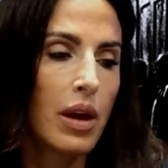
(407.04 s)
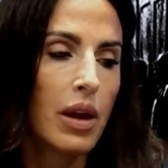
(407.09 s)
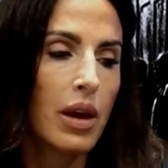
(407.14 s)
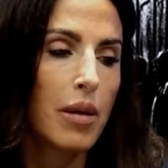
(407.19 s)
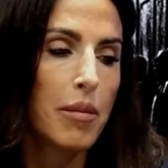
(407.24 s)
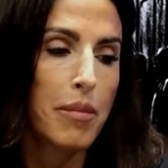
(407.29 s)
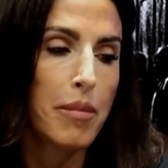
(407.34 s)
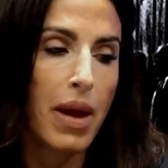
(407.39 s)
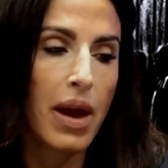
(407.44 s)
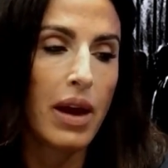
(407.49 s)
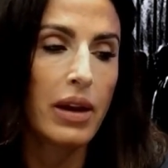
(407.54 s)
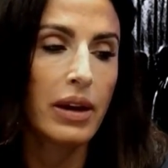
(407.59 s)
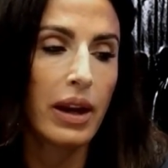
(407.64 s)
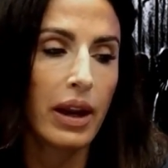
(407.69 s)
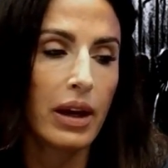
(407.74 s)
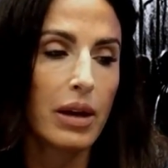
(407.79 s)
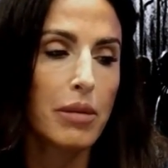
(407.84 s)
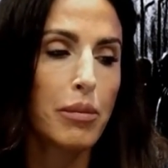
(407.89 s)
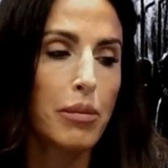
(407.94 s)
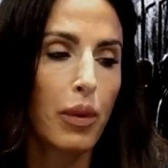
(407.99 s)
Men
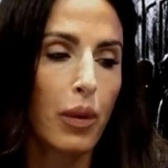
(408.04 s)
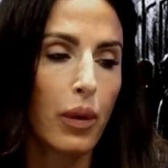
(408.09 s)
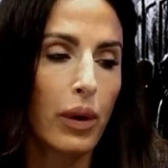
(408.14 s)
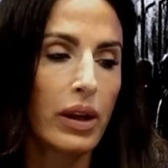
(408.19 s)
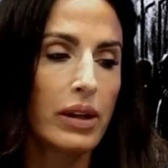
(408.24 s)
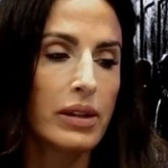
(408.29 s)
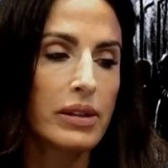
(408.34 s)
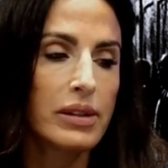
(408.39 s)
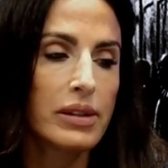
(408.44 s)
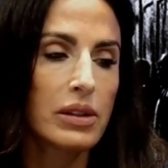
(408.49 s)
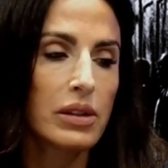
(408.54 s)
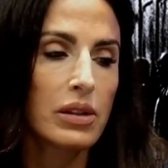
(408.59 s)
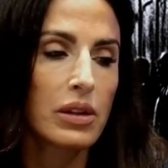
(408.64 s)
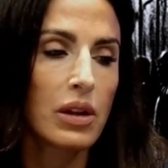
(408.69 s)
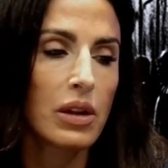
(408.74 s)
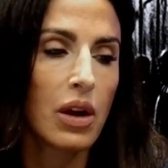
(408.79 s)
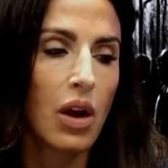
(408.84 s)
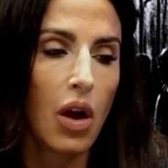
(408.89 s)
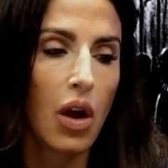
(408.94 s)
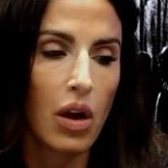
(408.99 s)
and boys
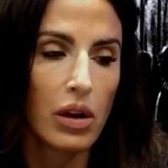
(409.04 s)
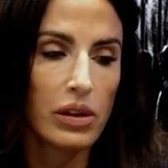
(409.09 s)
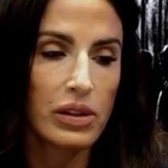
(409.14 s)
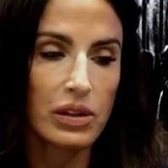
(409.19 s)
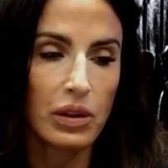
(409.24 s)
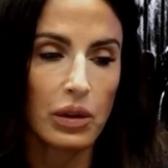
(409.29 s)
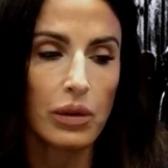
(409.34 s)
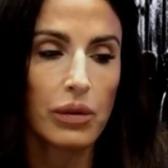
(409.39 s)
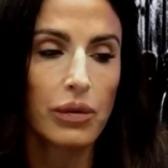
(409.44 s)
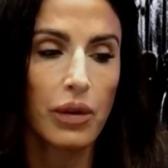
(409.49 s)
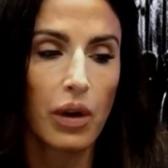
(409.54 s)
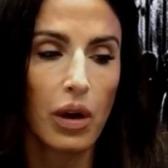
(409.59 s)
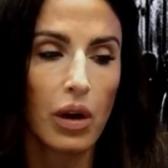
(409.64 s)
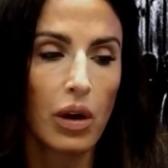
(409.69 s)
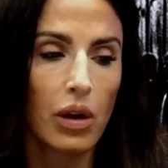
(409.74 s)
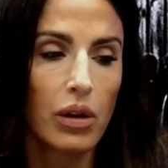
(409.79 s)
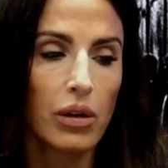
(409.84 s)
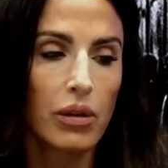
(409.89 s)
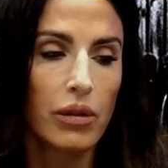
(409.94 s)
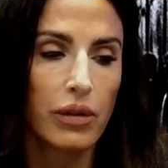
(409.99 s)
also
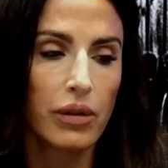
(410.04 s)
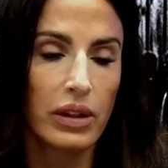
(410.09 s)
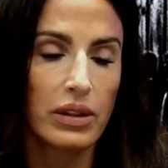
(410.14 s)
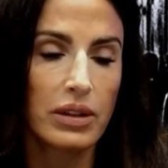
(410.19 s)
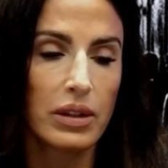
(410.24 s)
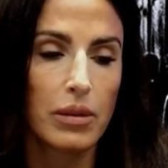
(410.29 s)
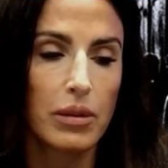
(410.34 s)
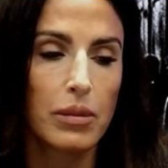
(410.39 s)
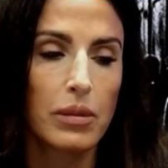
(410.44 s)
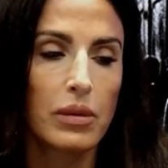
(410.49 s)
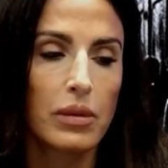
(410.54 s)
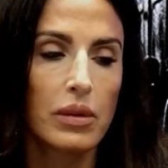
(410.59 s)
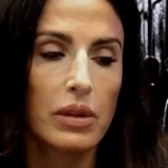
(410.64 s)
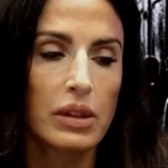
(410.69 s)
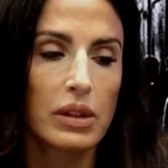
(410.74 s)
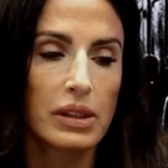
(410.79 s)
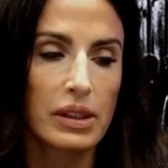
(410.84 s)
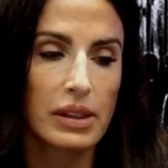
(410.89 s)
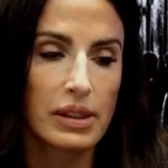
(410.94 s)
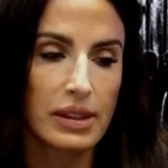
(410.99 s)
fall victim
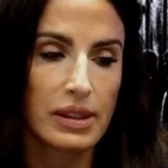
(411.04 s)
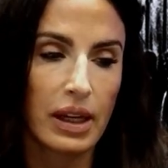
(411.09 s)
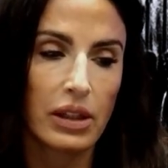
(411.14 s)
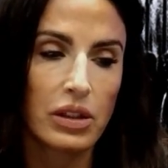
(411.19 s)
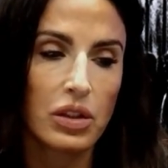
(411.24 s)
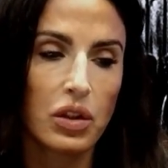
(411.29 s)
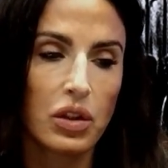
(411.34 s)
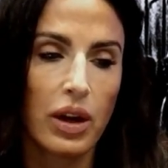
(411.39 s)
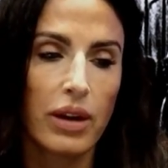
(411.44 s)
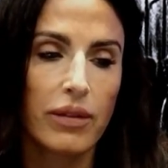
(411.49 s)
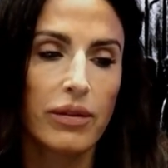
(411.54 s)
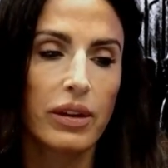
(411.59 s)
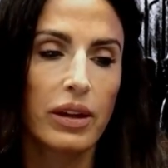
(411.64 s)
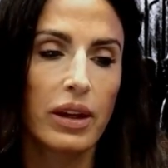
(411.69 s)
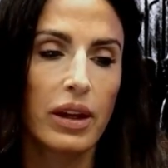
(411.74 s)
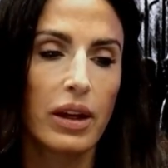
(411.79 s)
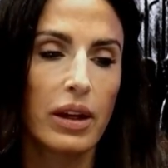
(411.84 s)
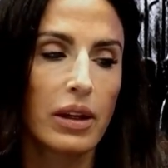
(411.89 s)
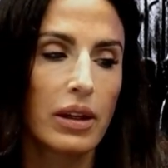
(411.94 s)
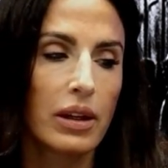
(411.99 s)
to sex
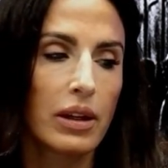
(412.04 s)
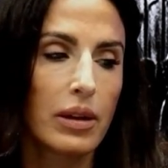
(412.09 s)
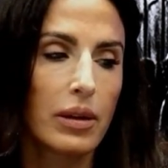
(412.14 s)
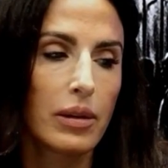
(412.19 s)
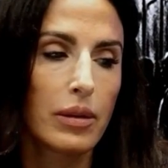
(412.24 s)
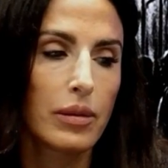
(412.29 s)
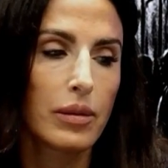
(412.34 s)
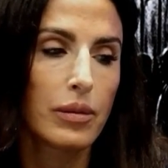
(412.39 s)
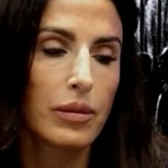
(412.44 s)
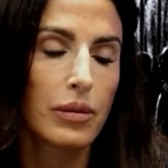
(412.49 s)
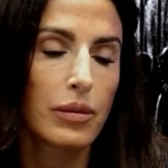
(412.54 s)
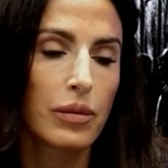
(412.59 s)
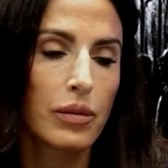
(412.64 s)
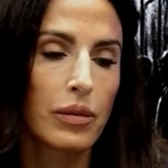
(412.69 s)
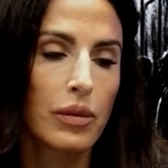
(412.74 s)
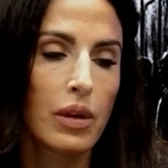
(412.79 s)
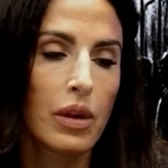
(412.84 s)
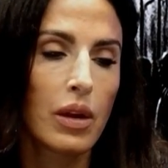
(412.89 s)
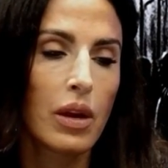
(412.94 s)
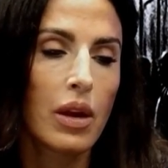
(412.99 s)
trafficking.
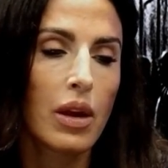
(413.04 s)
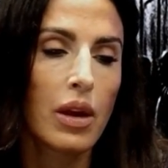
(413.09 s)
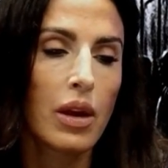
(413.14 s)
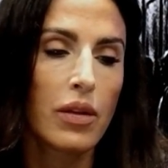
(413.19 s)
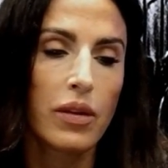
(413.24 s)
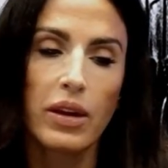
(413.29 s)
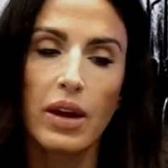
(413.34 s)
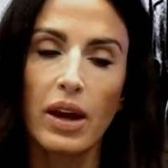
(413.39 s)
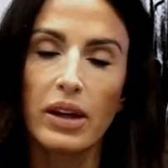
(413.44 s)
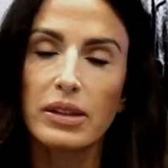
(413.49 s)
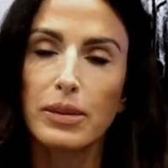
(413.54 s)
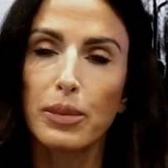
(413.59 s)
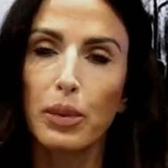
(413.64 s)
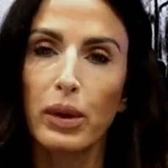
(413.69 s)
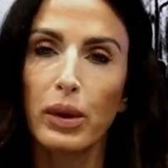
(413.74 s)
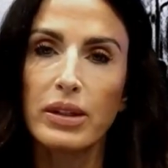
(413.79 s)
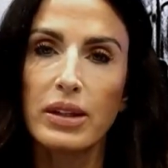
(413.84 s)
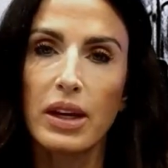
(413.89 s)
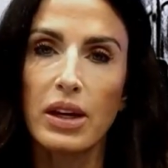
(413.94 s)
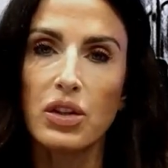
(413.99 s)
The
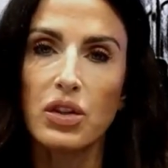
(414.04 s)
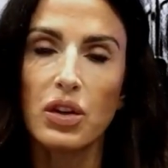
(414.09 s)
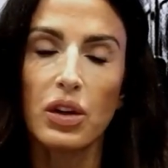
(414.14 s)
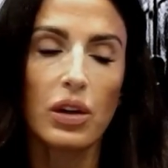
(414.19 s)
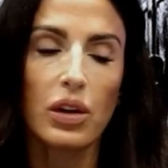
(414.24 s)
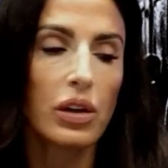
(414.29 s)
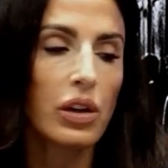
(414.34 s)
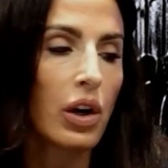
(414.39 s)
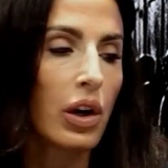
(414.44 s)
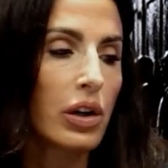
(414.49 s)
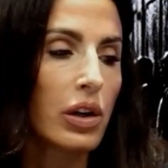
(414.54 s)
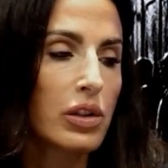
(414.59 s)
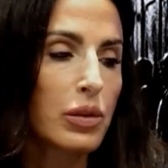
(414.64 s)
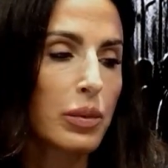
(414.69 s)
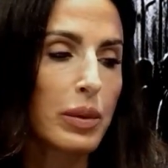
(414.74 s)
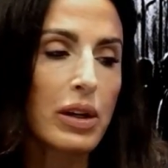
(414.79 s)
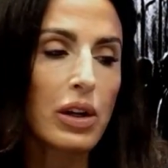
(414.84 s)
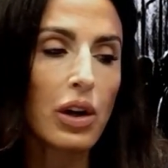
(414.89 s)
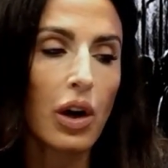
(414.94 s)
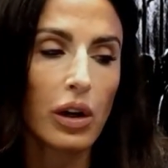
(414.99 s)
exploitation occurs
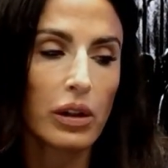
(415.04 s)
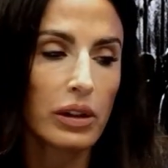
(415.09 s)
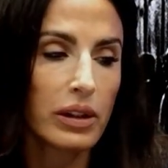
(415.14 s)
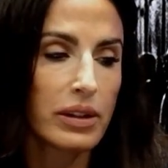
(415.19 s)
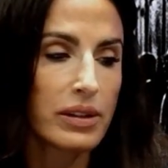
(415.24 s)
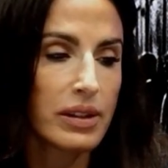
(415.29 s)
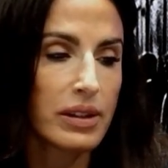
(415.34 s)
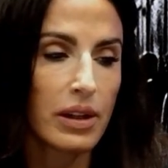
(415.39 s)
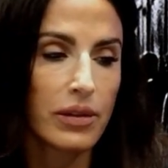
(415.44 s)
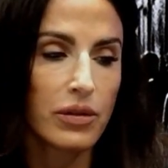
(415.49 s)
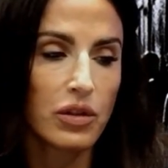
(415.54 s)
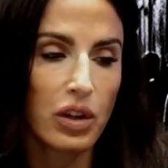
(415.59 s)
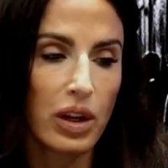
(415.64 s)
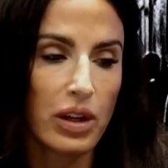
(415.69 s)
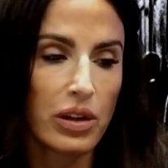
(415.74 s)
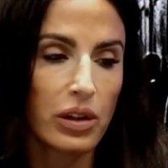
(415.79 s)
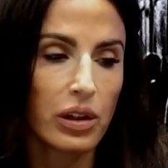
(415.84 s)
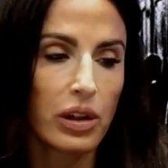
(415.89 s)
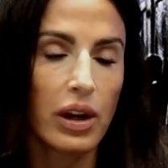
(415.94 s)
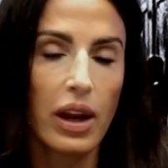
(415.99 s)
regardless of
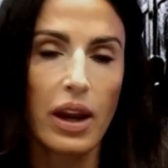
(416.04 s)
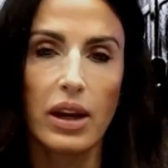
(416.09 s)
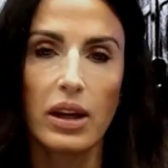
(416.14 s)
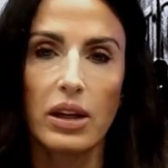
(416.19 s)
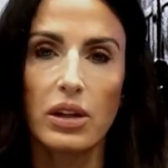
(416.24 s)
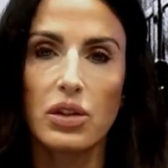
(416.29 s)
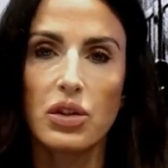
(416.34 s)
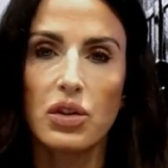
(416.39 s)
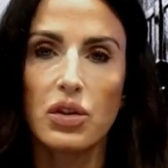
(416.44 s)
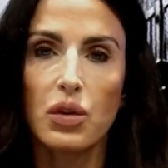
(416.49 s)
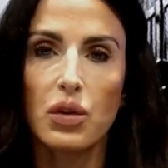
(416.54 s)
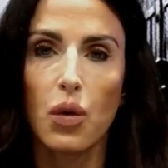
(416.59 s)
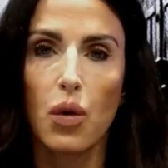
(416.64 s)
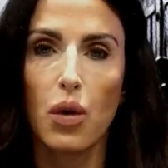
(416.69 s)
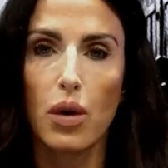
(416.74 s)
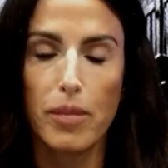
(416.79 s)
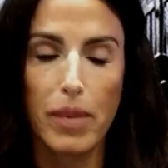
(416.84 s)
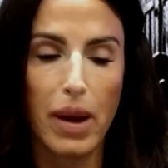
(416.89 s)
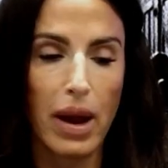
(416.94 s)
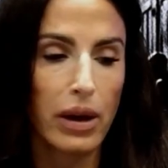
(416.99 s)
gender, age, or
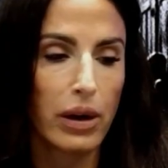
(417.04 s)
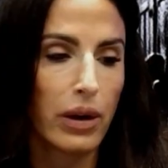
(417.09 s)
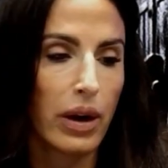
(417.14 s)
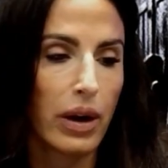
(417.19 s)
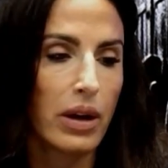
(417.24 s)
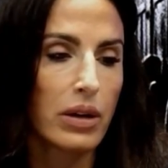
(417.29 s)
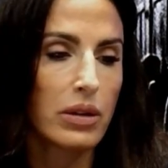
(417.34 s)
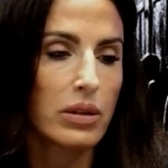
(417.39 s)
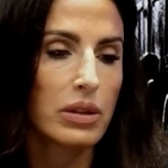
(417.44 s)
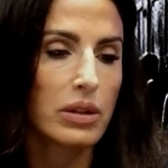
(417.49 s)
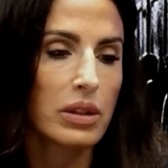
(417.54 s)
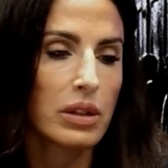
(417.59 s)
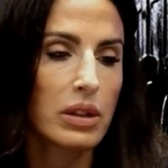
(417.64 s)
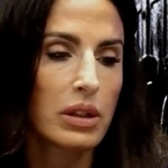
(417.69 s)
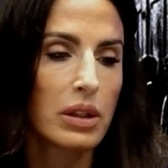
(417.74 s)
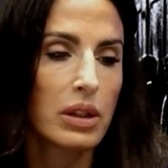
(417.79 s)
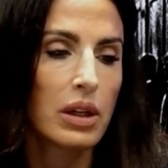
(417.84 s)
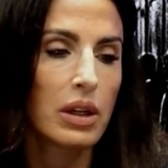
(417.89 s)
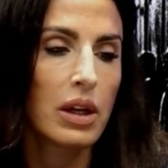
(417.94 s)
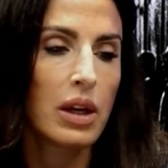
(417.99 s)
background.
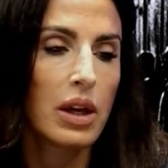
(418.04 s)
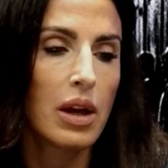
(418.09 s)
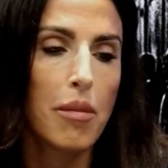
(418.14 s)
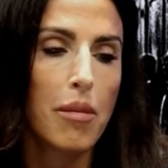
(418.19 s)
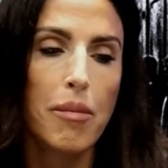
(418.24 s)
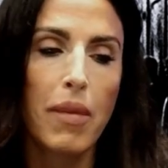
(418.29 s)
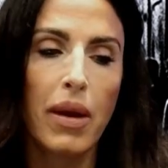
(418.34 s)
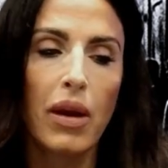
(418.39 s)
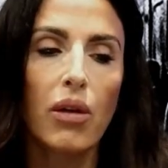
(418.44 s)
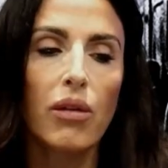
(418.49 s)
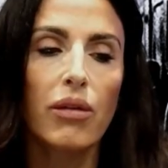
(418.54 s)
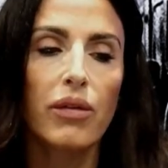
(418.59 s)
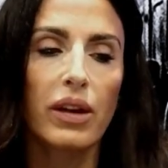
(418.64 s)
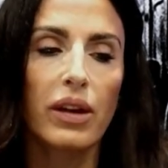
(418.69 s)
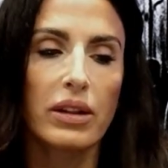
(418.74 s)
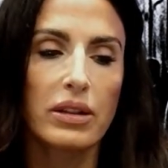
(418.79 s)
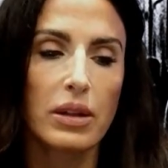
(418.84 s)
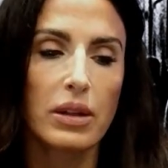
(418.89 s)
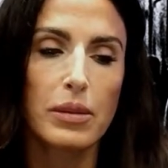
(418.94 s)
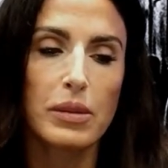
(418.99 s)
Male
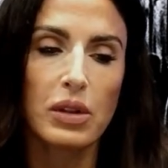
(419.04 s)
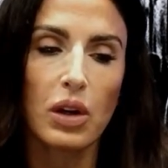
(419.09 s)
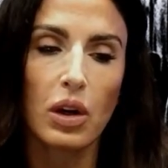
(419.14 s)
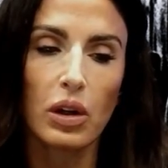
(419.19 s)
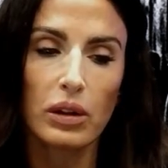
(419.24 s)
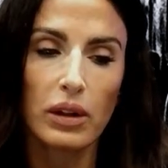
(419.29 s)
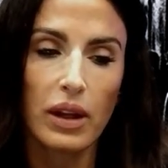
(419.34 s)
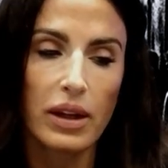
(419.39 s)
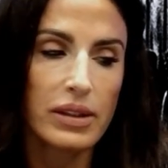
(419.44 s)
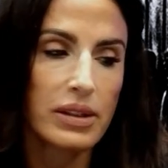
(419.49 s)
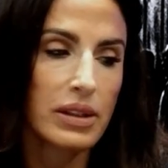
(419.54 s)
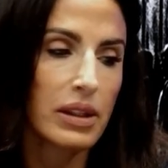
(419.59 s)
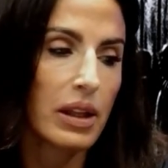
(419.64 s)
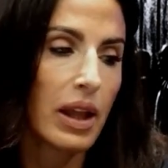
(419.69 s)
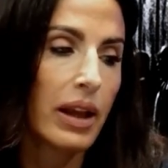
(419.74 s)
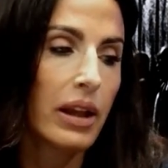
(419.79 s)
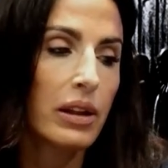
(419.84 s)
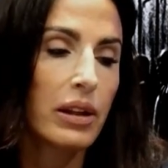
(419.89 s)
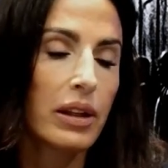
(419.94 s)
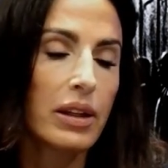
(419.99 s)
victims are less
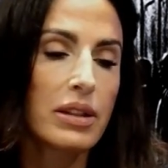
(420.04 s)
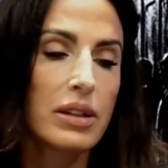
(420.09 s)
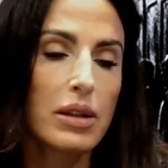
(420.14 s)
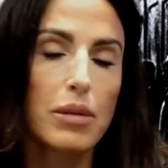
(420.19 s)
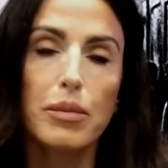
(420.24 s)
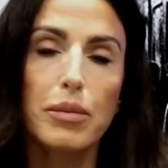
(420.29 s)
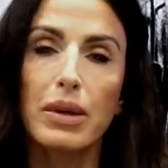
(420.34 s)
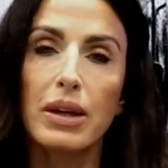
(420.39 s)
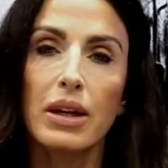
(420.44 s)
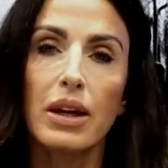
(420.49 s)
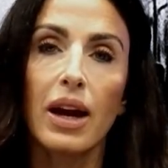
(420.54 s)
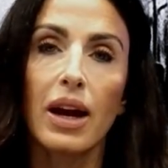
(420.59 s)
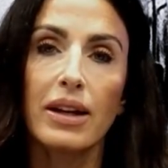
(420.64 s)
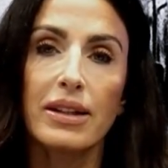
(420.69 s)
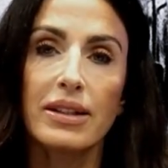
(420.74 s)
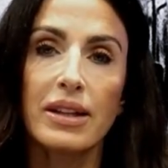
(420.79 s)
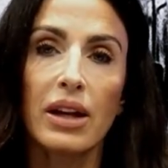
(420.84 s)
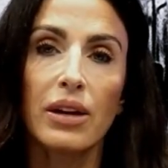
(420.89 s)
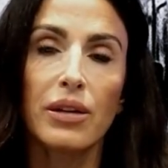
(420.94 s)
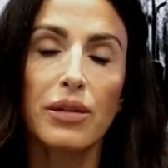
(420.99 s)
likely to be
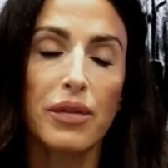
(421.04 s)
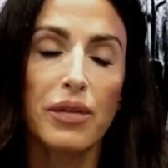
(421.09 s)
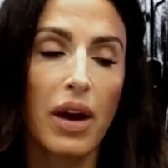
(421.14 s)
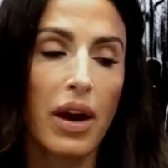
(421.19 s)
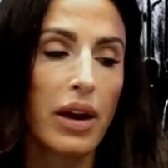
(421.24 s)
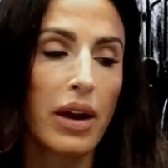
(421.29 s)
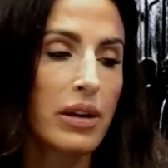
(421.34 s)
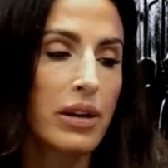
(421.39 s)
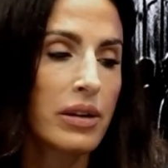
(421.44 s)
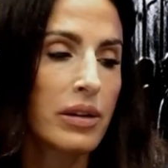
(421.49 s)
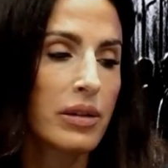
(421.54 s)
identified.